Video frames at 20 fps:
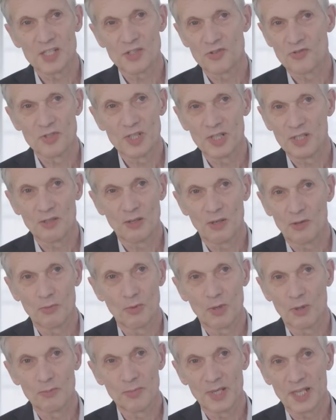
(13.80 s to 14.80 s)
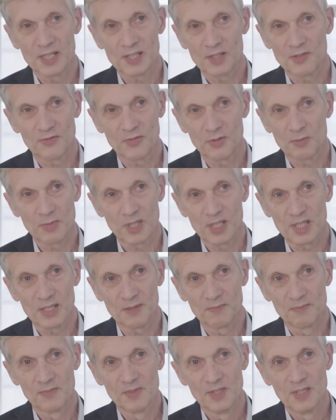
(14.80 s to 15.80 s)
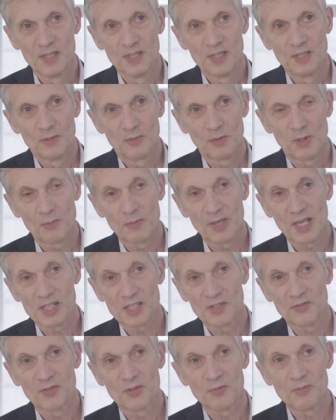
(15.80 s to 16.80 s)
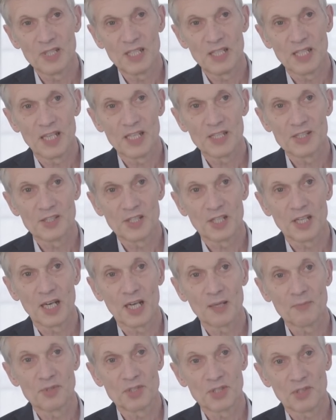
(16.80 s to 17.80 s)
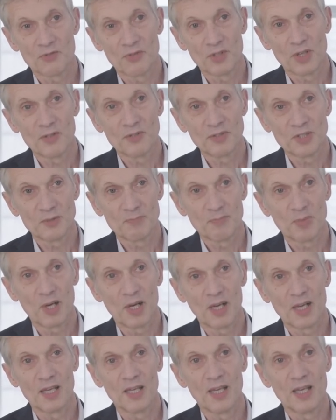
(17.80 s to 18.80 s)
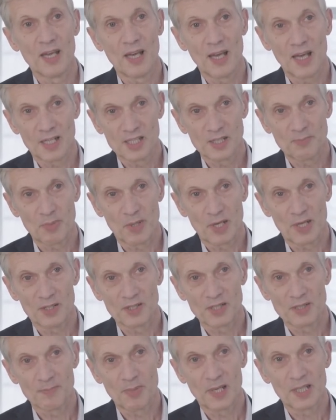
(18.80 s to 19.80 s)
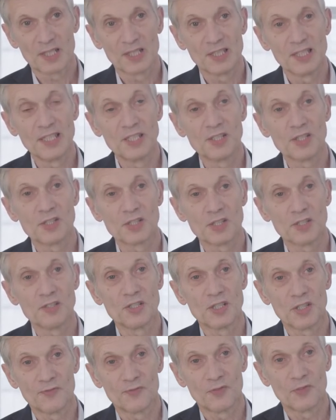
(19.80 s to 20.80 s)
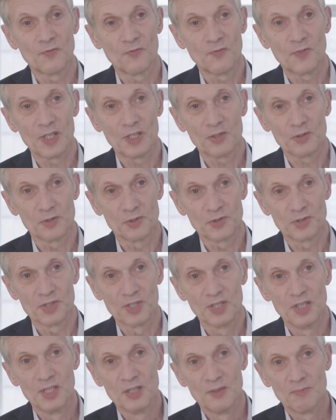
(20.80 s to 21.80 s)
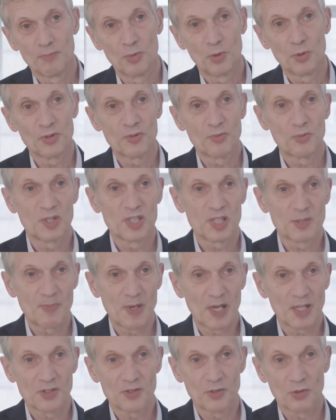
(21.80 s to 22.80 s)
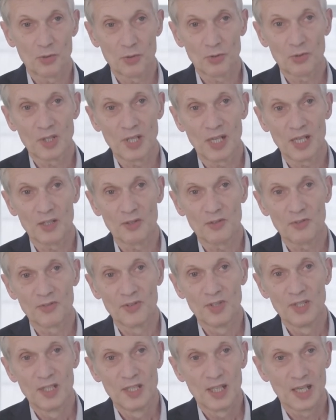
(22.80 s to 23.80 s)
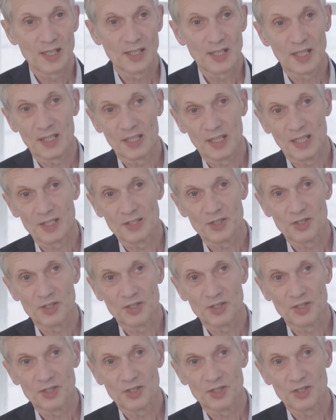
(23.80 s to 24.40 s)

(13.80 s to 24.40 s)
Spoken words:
is really not what makes it for me. What makes it for me is that I'm surrounded by experts, by leaders in different fields, both with respect to oral health and allied